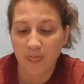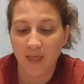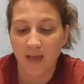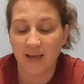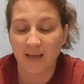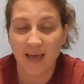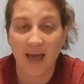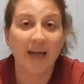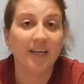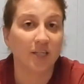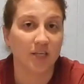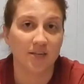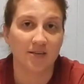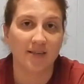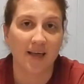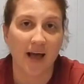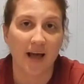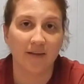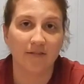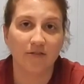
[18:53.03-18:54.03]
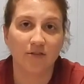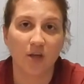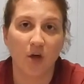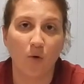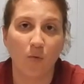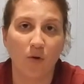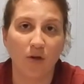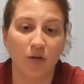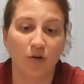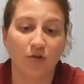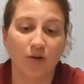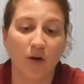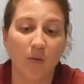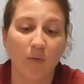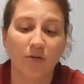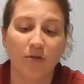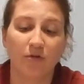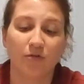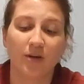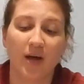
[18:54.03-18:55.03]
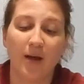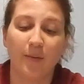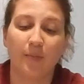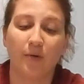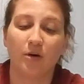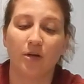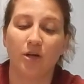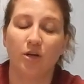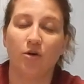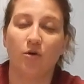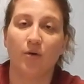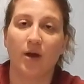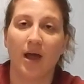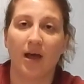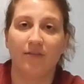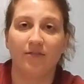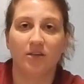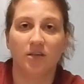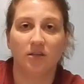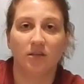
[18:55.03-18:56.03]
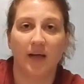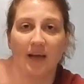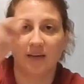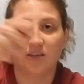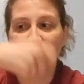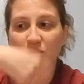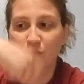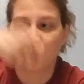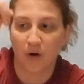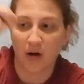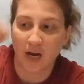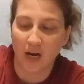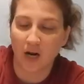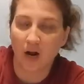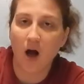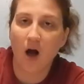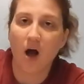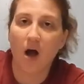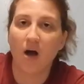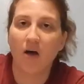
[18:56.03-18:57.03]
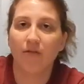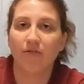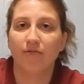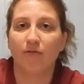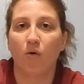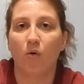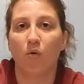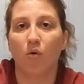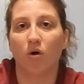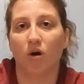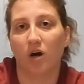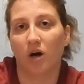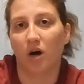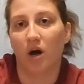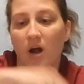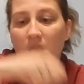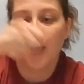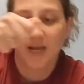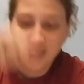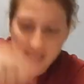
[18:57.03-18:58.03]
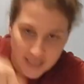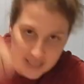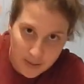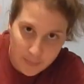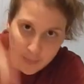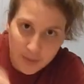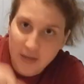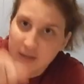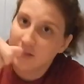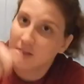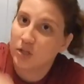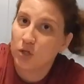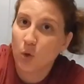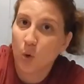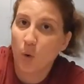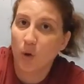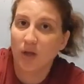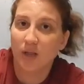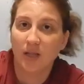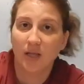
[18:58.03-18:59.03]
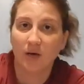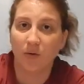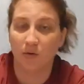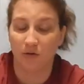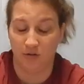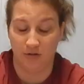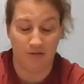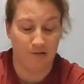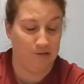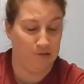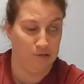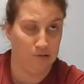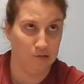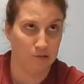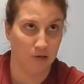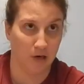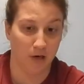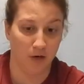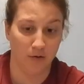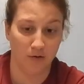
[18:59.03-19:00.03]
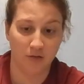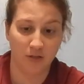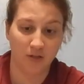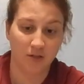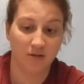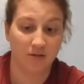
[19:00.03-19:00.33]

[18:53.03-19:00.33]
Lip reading: it catches that. So when you're done with your diaper, you don't have to like spray it off or dip it in the toilet, which is just gross.